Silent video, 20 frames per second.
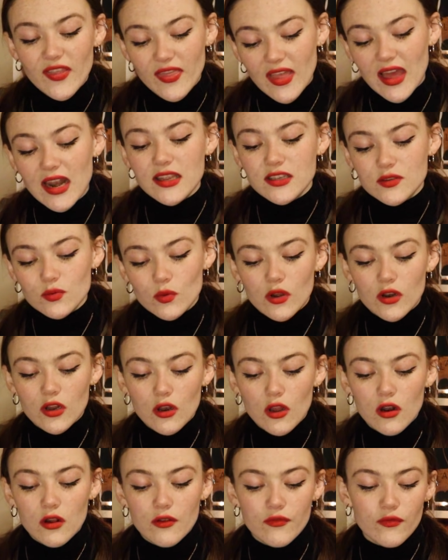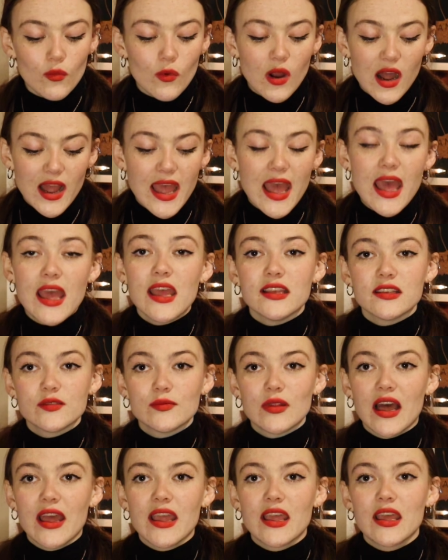but that is what a lot of YA
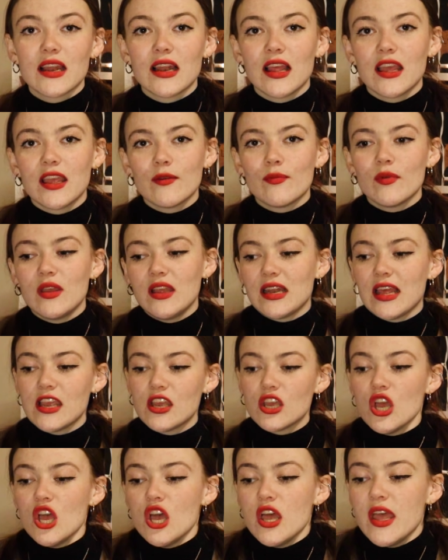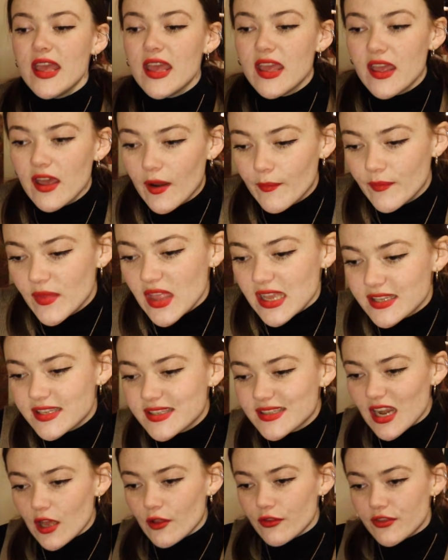is like. It like, it like, it um,
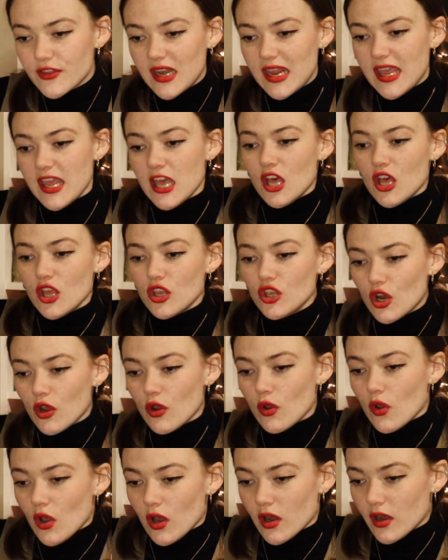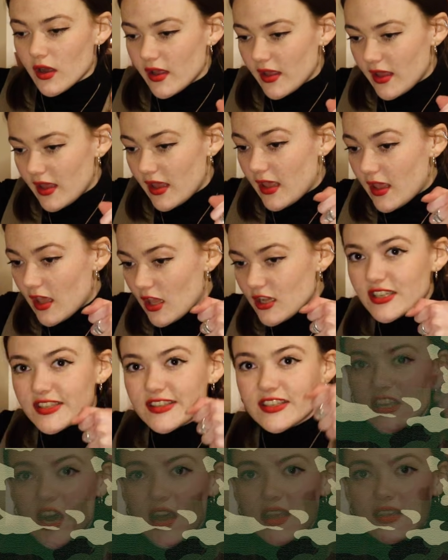stealthily, you know, it
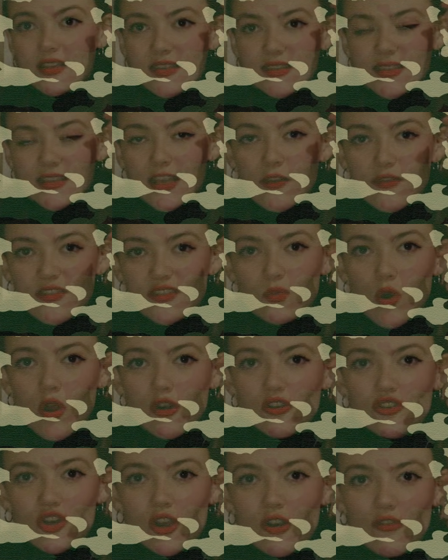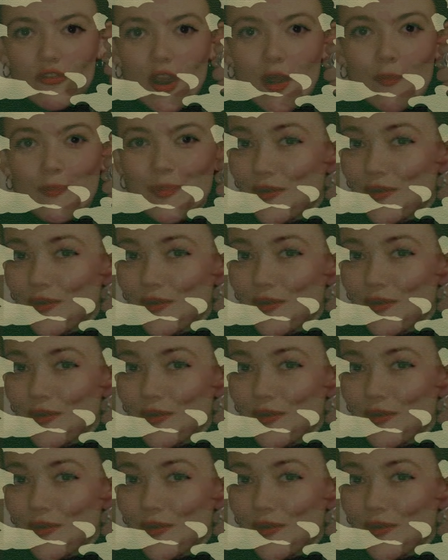disguises itself as one genre,